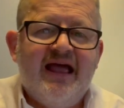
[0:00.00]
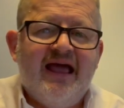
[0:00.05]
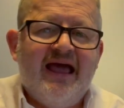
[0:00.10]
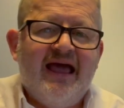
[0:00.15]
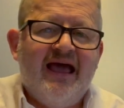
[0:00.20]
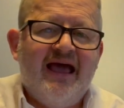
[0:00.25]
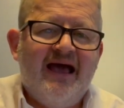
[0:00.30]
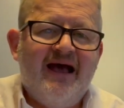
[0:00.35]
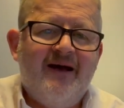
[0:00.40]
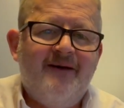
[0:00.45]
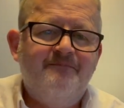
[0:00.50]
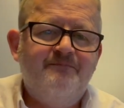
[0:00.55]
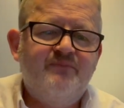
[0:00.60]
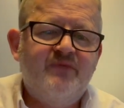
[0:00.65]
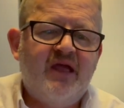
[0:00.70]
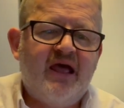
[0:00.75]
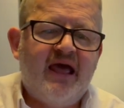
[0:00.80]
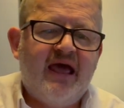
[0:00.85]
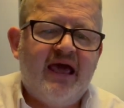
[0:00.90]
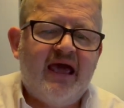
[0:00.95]

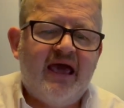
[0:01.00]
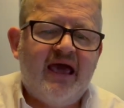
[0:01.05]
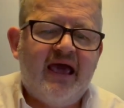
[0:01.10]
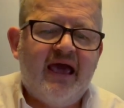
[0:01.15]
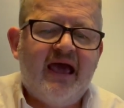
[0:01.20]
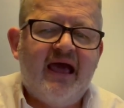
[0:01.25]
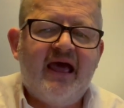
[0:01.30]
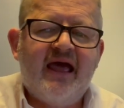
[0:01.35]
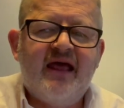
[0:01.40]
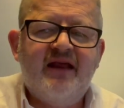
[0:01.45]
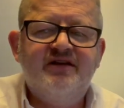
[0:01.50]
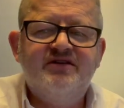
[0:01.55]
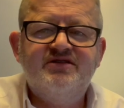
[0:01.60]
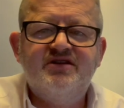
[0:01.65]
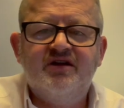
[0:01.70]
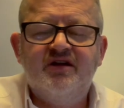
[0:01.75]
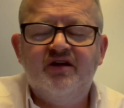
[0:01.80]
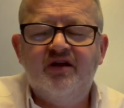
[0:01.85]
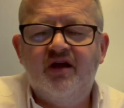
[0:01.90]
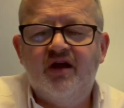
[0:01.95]

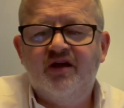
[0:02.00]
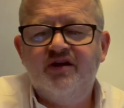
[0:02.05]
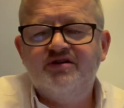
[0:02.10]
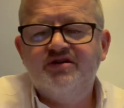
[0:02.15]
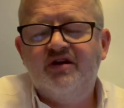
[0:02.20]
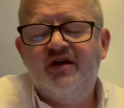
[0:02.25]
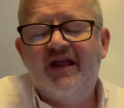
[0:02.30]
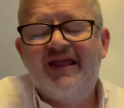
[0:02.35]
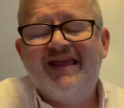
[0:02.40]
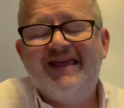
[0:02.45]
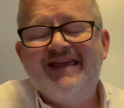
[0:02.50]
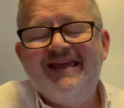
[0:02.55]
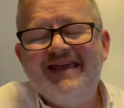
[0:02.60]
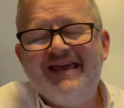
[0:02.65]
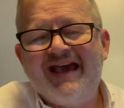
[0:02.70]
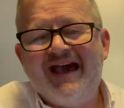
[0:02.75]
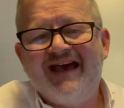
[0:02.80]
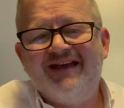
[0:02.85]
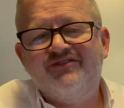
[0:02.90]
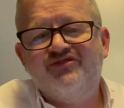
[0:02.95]
And he
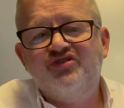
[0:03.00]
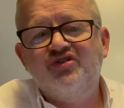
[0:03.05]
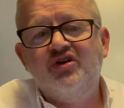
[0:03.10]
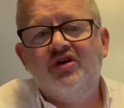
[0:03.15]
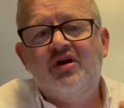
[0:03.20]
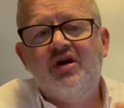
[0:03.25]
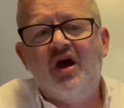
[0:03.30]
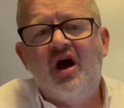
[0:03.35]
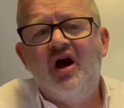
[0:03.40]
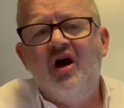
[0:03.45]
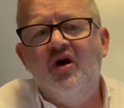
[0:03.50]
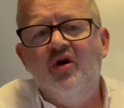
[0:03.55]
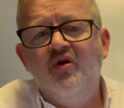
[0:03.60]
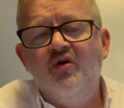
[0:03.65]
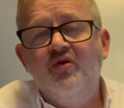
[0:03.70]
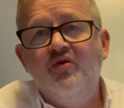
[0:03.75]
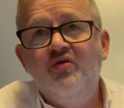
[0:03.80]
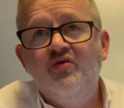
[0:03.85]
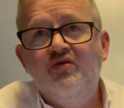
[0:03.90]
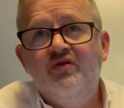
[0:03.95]
had to
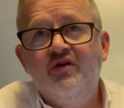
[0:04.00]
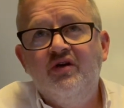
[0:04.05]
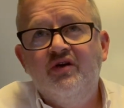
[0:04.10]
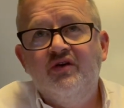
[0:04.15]
go